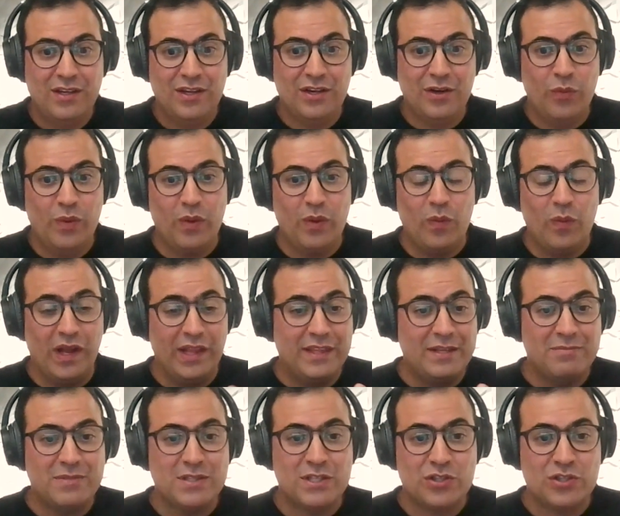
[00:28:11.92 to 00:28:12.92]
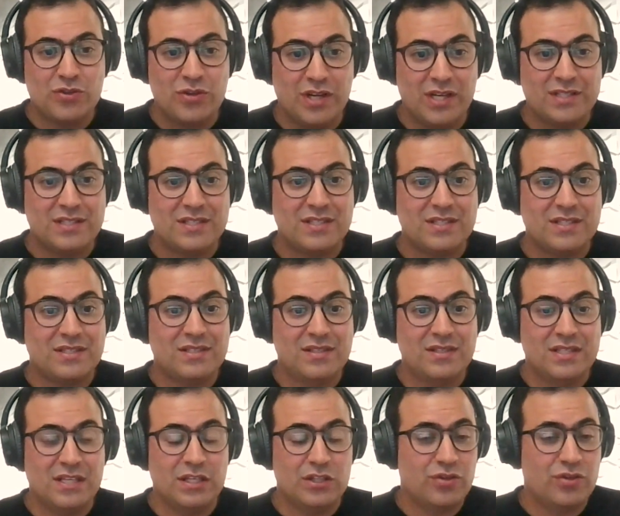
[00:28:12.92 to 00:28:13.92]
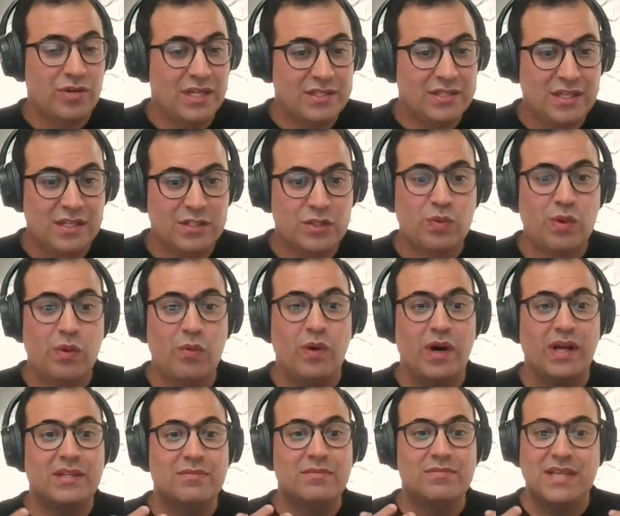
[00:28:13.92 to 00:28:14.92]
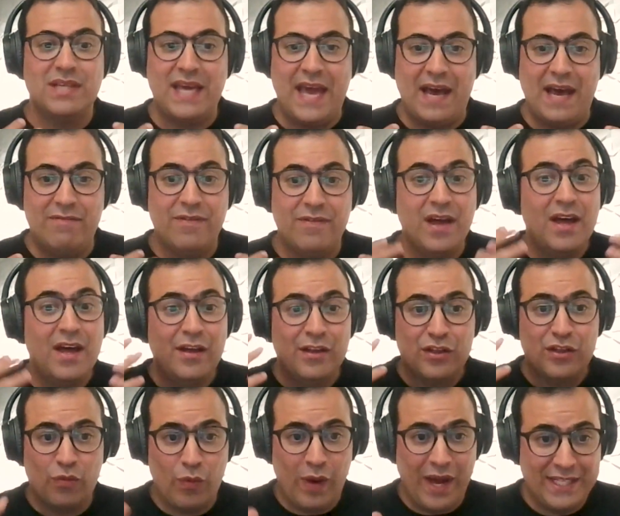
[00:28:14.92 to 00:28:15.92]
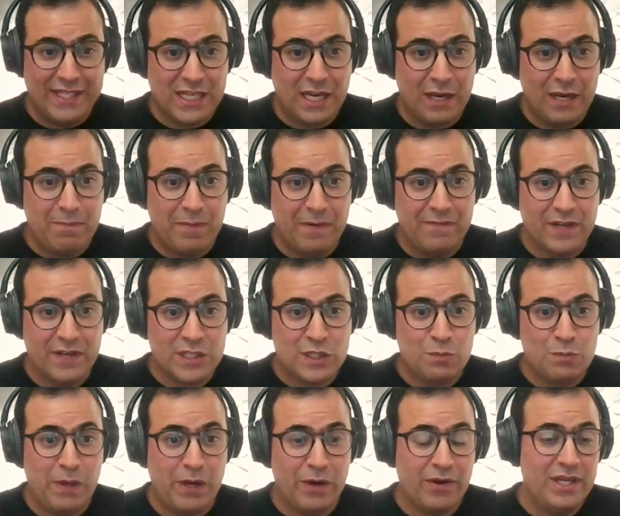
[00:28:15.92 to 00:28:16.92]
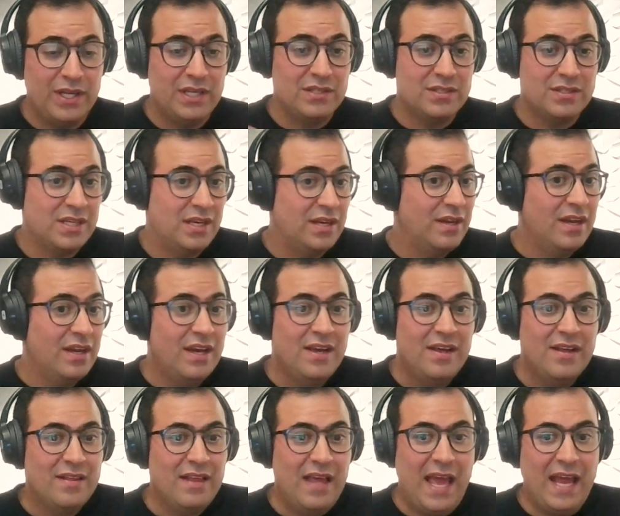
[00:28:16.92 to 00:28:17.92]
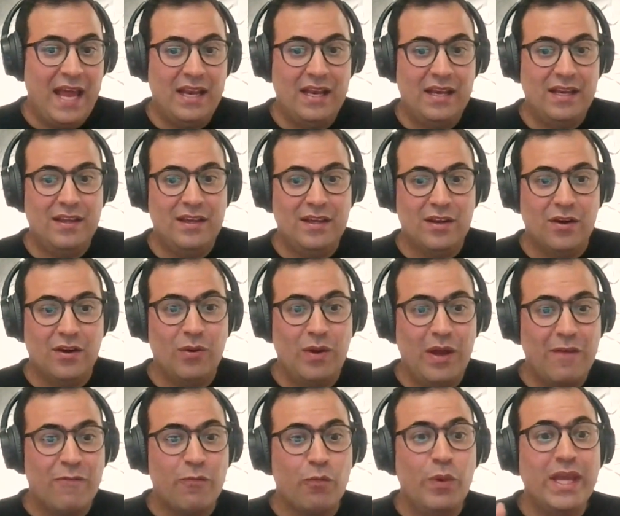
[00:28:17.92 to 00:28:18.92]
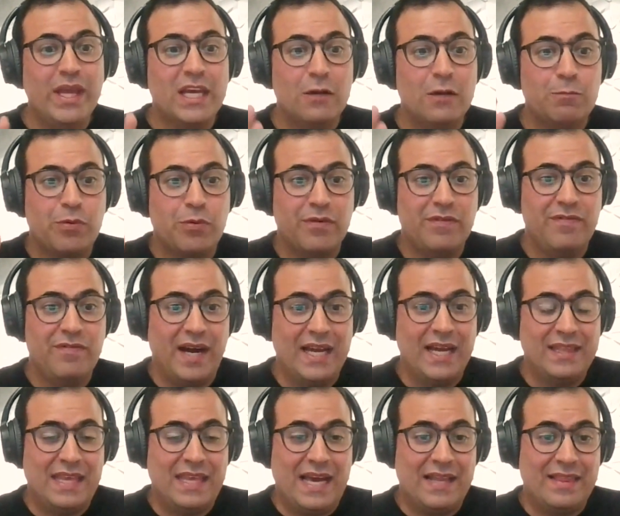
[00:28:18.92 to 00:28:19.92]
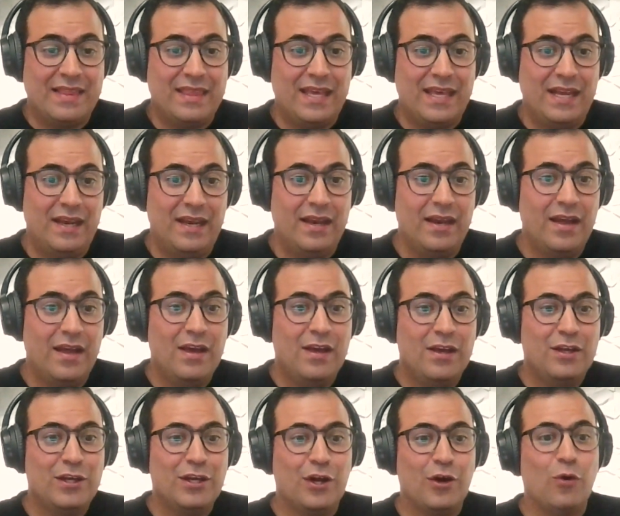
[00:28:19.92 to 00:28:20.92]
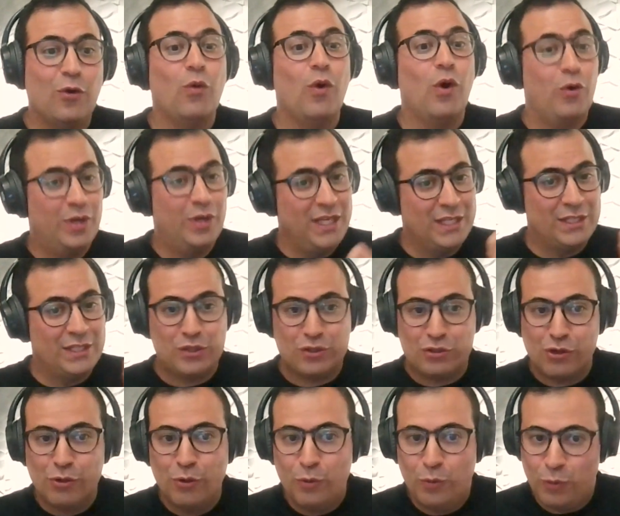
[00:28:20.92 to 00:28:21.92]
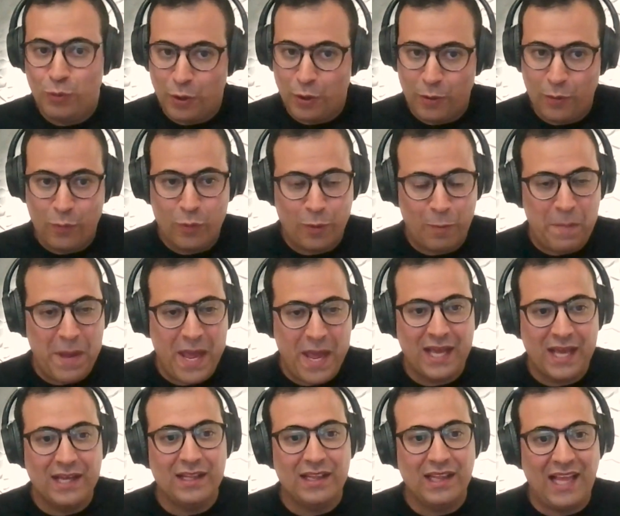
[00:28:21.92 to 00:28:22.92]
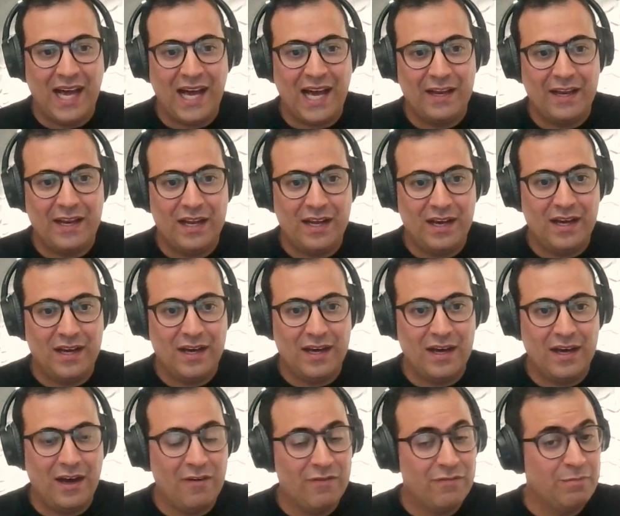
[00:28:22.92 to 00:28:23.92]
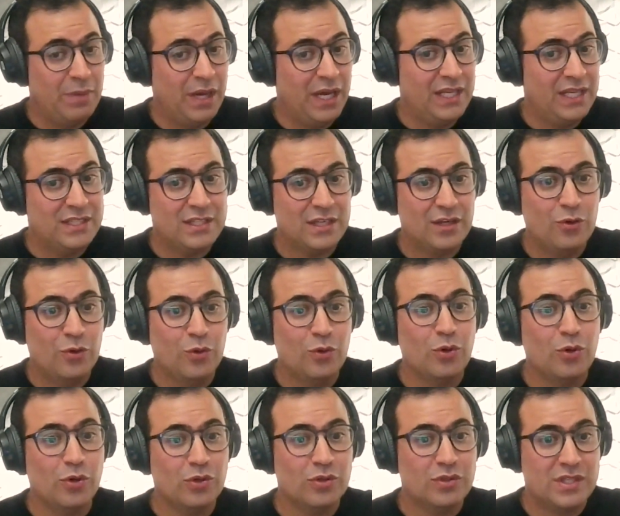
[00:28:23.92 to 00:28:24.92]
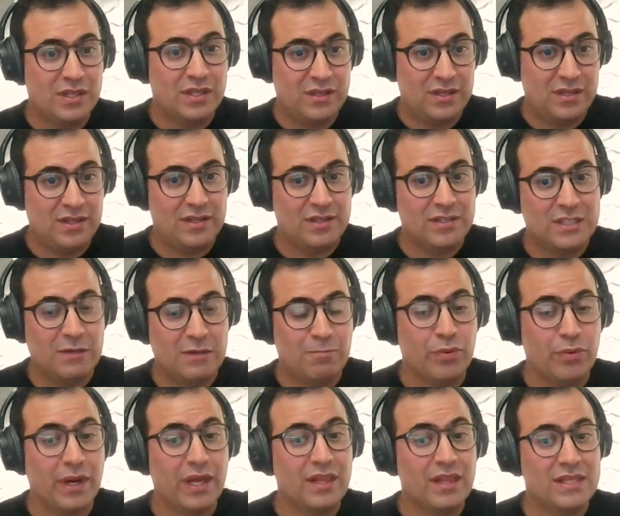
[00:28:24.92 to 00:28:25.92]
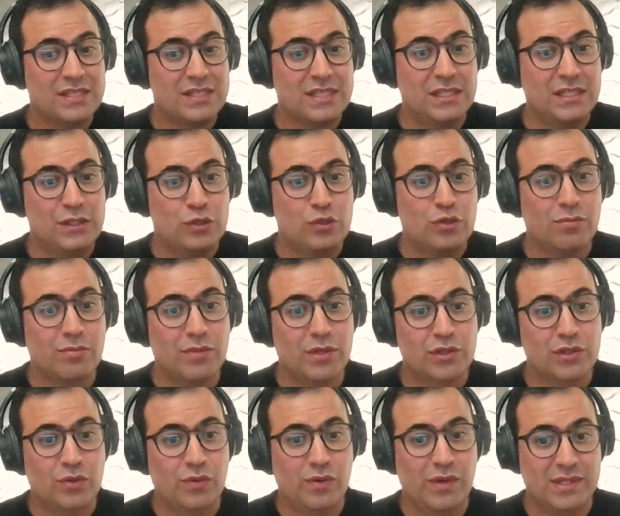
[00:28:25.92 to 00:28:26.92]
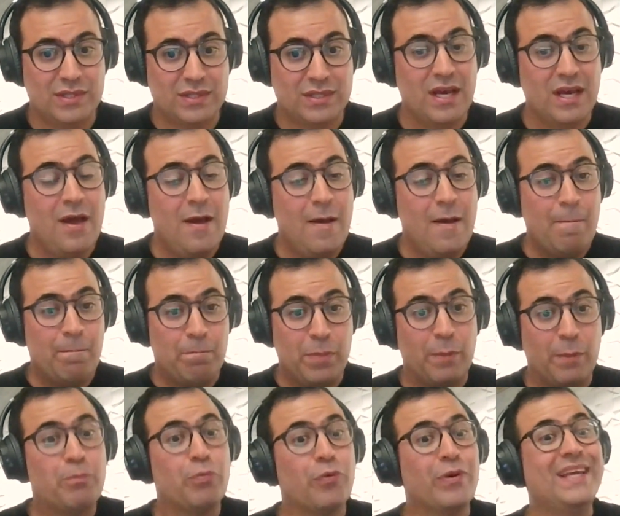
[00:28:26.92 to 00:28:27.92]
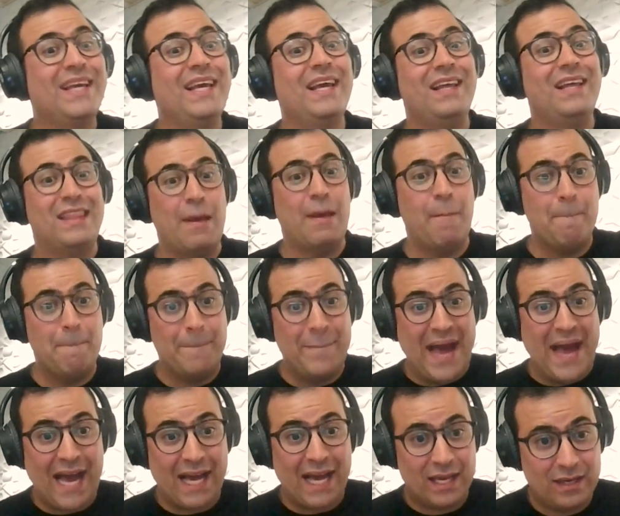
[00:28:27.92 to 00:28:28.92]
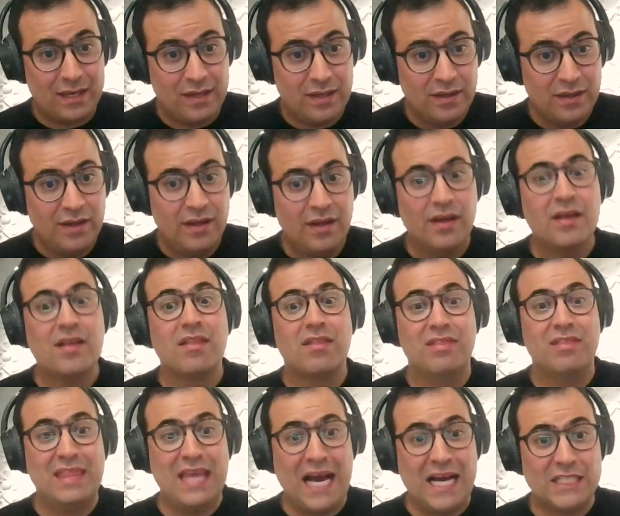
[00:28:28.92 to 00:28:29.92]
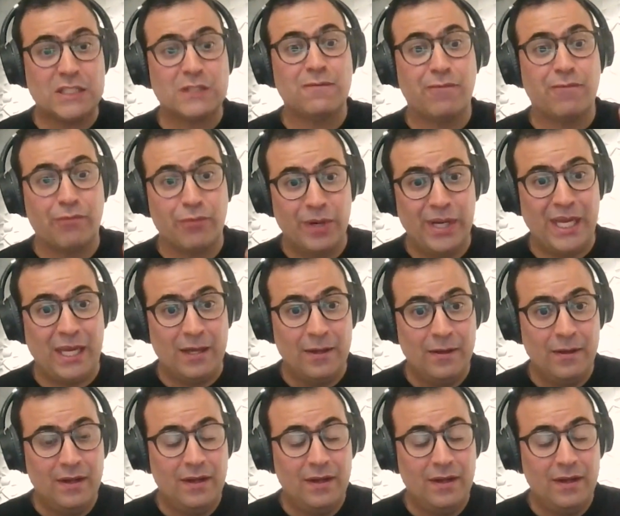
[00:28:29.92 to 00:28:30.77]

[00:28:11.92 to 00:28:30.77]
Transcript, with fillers: You know, we want them to trust us. We want them to have the right type of experience, and you know, if we can provide that, then, you know, it's true, we're paying a lot of money to Google to bring this consumer to us, but bringing them back, that's free.